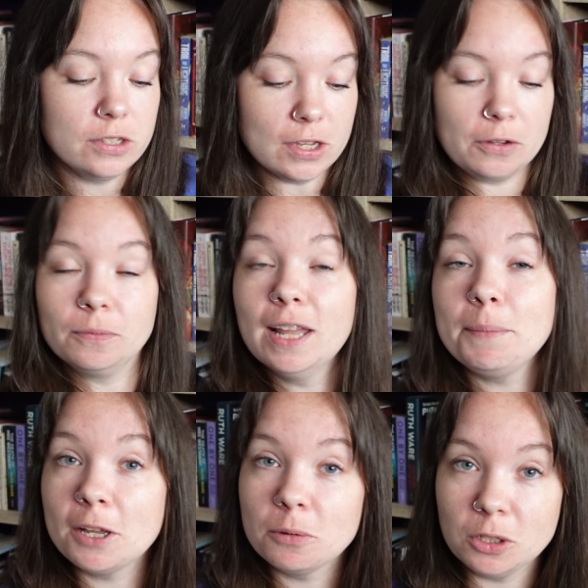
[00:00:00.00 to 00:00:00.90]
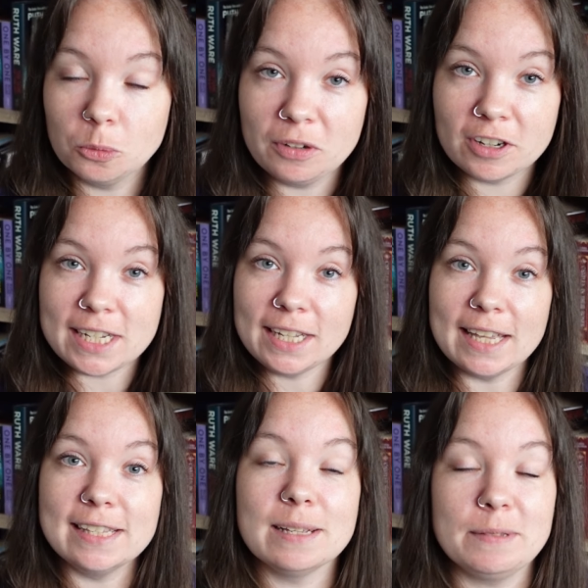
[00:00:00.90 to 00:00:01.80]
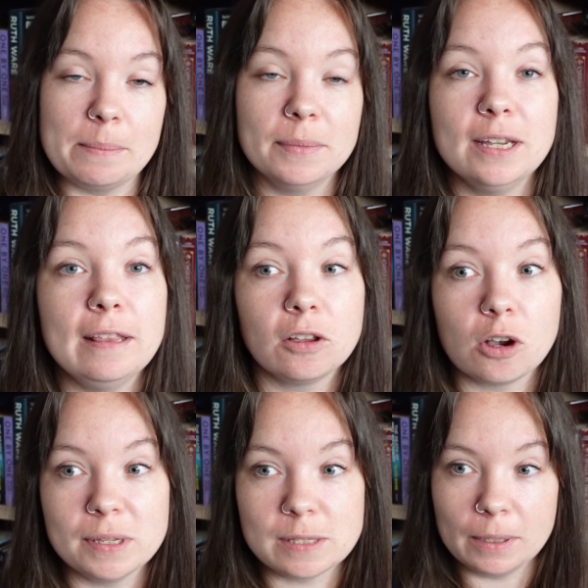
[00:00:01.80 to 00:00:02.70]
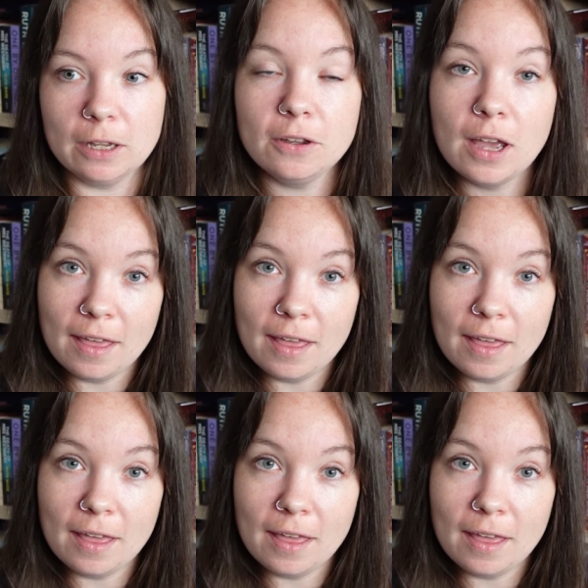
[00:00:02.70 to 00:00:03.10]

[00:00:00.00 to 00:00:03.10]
So let me know what you'll be reading in September in the comments below.